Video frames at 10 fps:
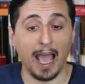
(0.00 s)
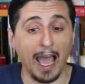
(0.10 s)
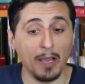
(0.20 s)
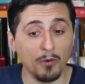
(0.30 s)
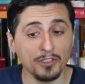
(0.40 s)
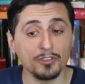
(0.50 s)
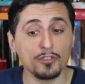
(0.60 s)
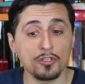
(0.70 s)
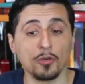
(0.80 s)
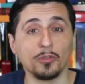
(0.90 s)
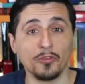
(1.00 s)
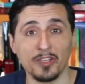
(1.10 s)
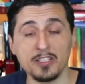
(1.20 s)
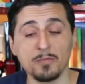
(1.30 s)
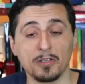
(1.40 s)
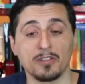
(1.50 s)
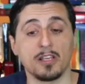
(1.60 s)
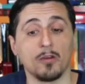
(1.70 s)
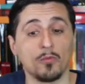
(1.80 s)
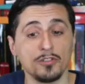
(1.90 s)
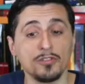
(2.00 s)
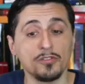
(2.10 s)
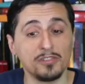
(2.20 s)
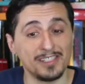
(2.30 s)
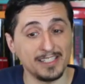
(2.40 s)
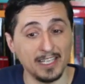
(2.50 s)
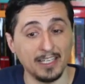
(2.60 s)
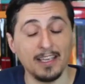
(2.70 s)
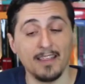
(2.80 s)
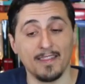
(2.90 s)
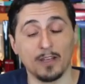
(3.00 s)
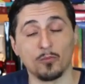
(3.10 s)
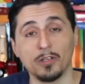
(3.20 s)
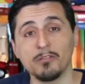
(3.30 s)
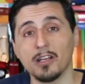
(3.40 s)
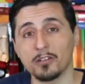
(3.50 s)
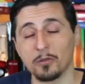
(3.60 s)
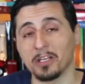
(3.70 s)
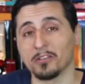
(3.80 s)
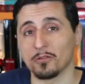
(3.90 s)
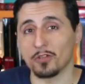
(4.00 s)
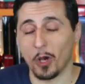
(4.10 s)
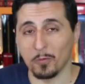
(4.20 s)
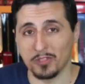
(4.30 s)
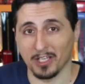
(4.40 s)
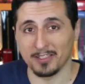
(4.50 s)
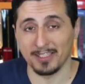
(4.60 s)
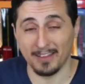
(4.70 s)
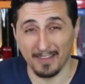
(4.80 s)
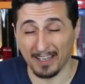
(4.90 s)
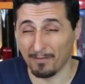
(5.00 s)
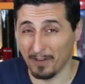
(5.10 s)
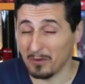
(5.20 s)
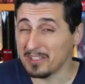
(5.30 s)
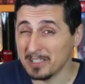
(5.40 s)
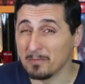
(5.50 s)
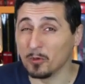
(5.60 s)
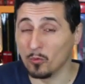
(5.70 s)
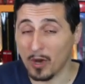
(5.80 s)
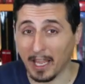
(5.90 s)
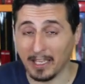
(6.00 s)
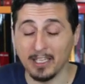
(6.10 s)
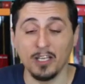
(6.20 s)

I wanted to show you this because I want you to see that when we are creating those objects in that very simple way,